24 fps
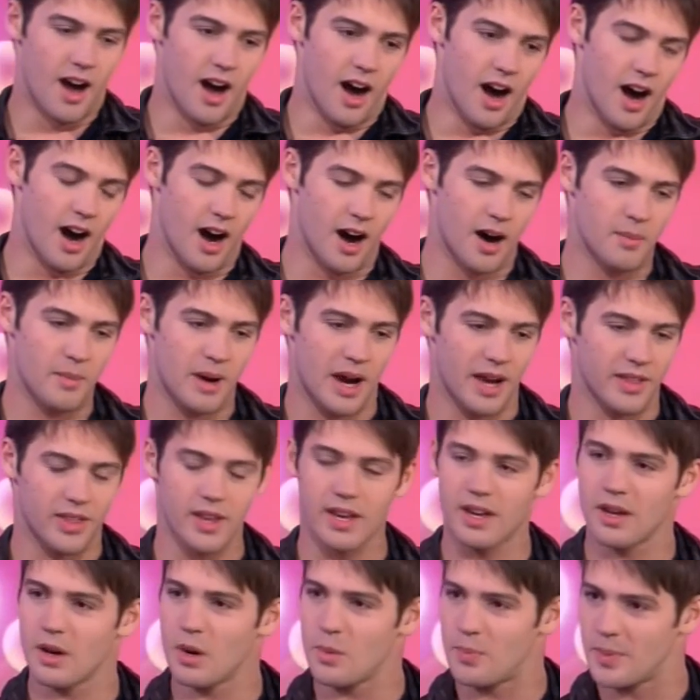I
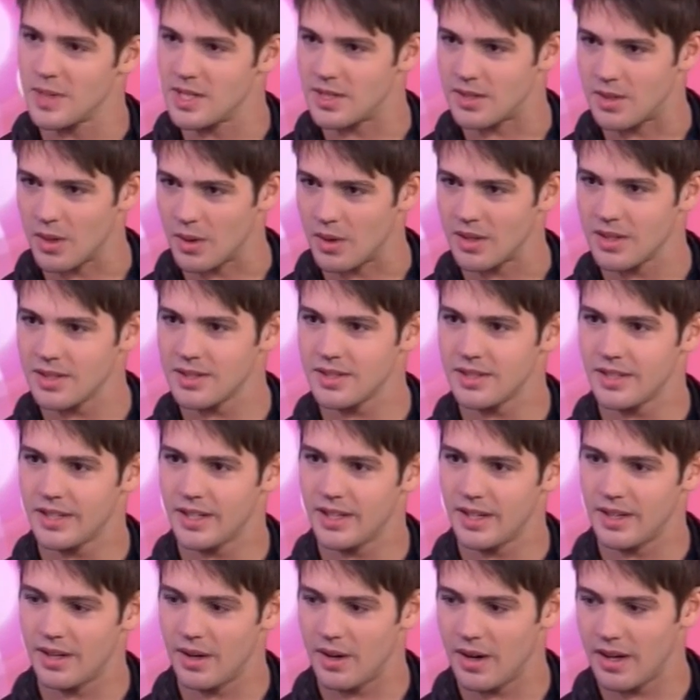think it opens doors.
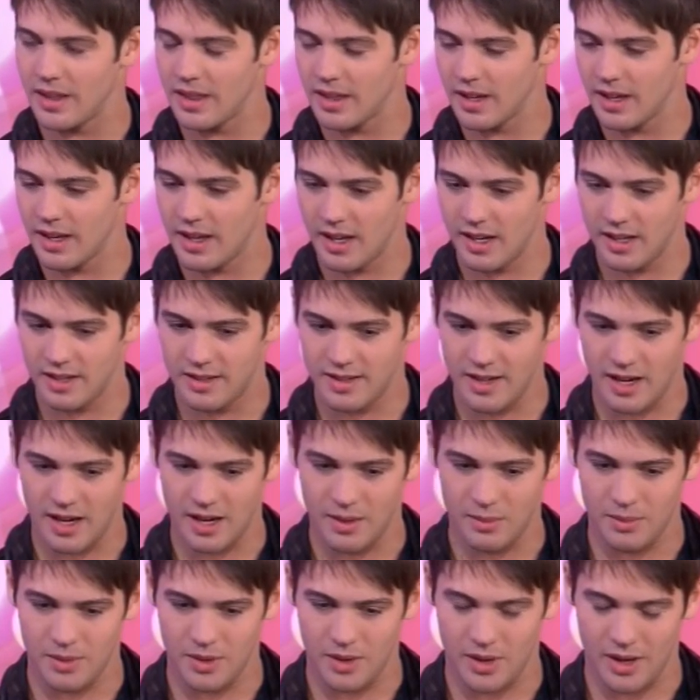You know, I think
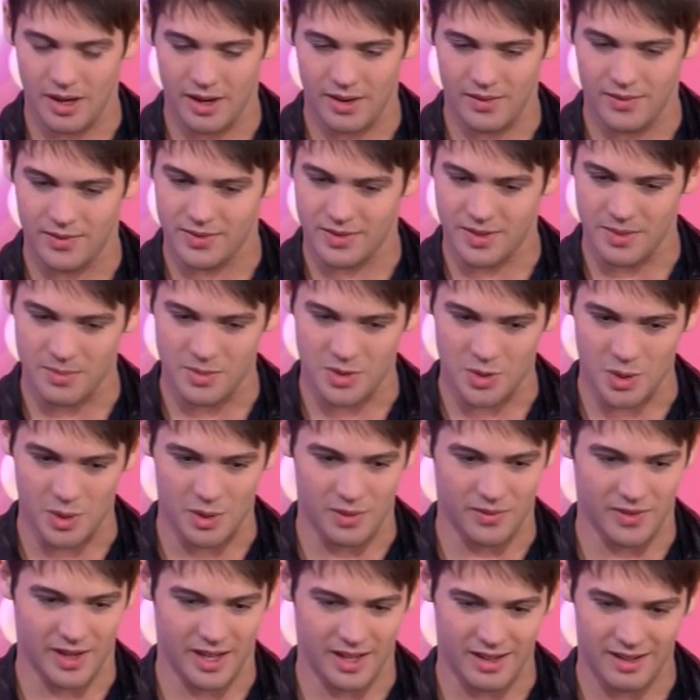anytime you have some sort
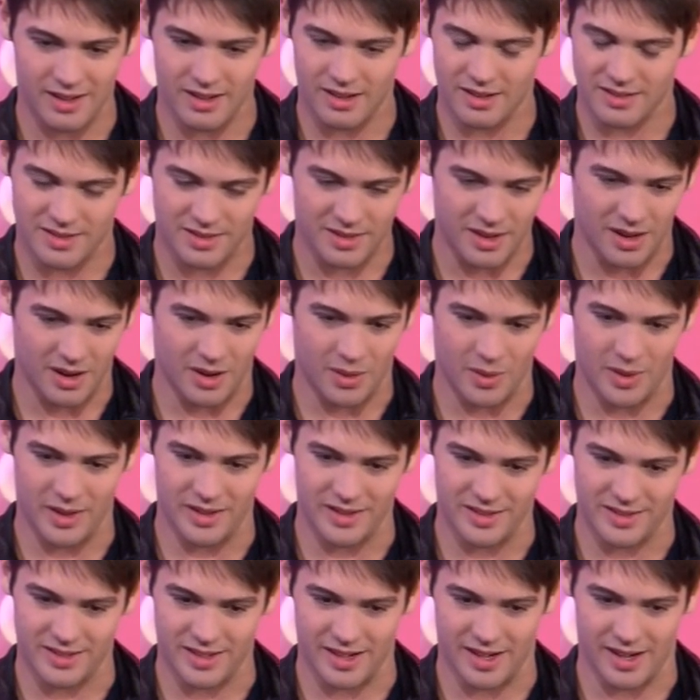of it's
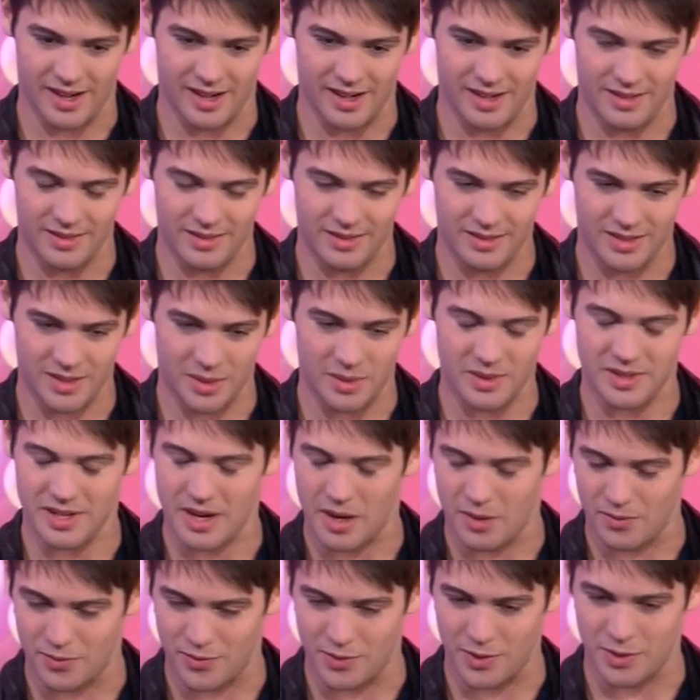always
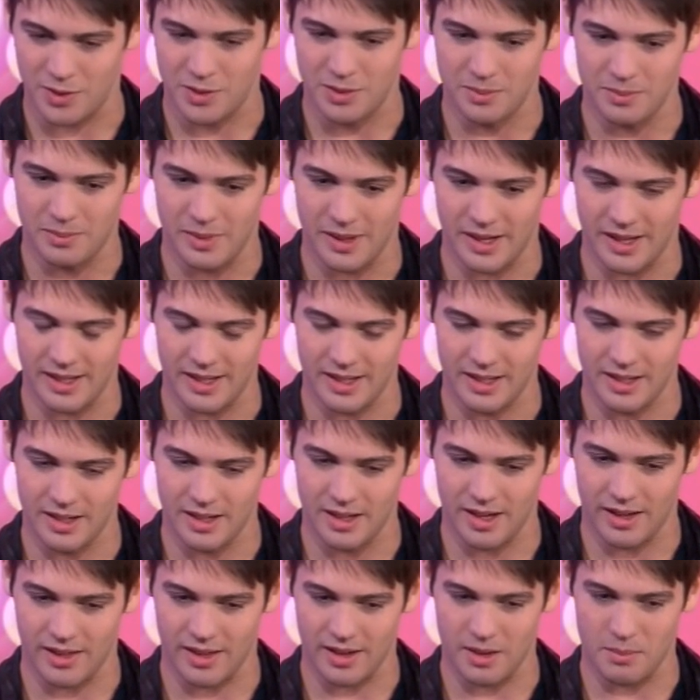helpful. But
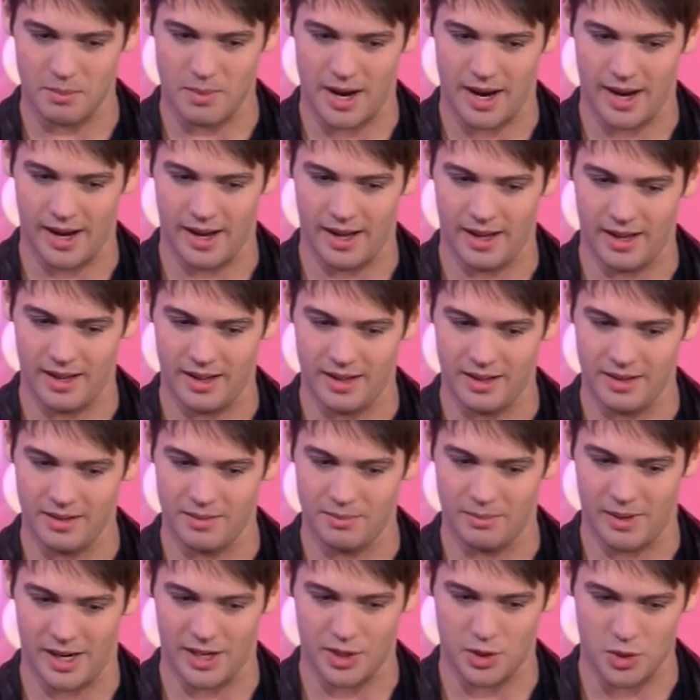I think
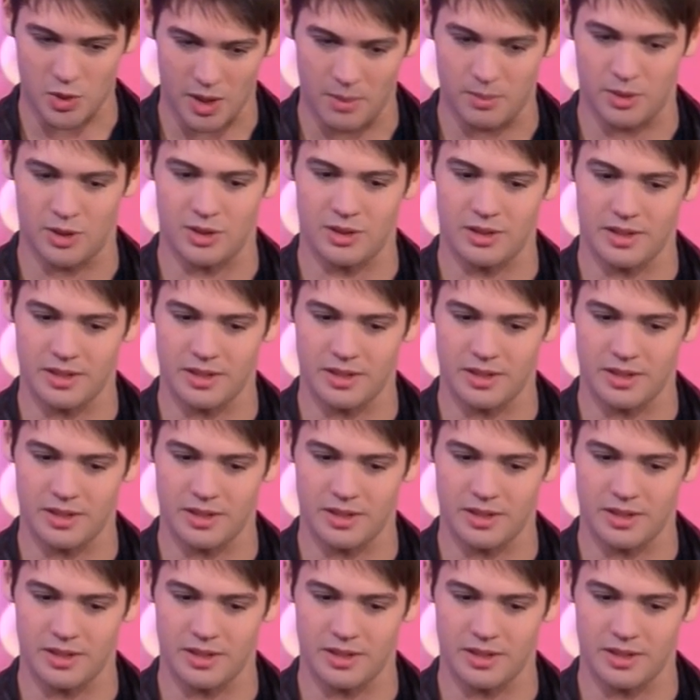my trouble